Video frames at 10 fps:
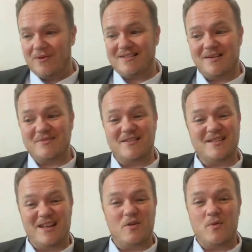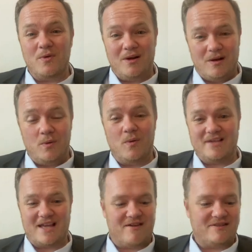but sometimes they're not
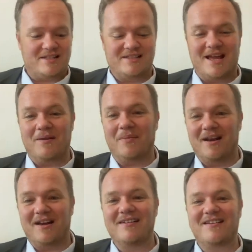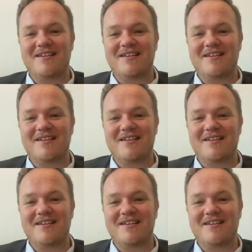always guaranteed to get better.